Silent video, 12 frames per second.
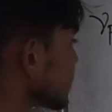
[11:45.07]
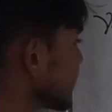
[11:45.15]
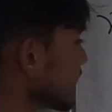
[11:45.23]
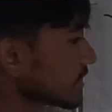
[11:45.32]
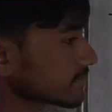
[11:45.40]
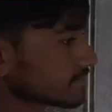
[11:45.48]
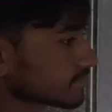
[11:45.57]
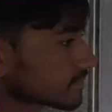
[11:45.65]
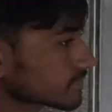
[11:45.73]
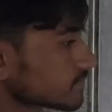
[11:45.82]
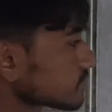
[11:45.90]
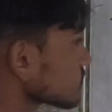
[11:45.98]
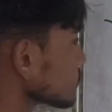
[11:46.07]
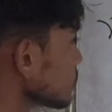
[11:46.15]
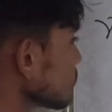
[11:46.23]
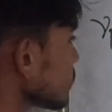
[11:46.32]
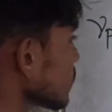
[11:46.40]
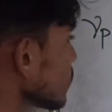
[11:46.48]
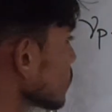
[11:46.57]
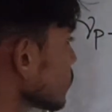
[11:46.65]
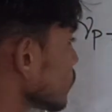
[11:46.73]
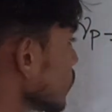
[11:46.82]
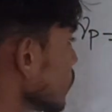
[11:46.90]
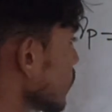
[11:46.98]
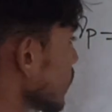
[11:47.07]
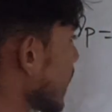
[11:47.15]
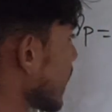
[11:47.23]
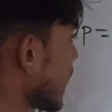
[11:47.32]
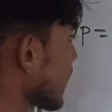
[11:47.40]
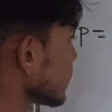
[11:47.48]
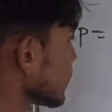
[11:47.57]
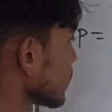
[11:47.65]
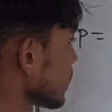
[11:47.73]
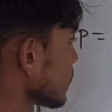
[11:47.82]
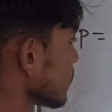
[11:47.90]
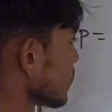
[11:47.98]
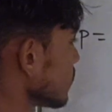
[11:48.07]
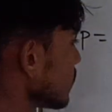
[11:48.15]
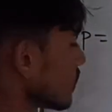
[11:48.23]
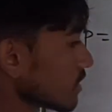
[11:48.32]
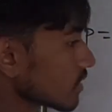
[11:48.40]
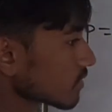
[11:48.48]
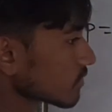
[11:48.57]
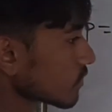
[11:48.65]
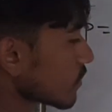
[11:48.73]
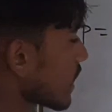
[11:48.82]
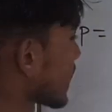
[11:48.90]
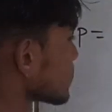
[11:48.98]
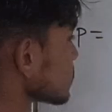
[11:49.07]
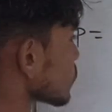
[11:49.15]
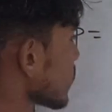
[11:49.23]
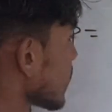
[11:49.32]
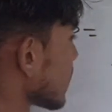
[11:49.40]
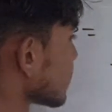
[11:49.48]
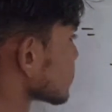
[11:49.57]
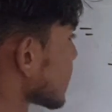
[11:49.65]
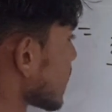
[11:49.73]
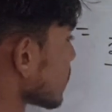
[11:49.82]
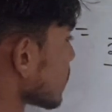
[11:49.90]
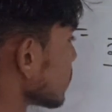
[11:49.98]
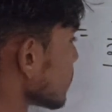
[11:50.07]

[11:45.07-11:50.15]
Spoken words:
z 4 n 4 h square epsilon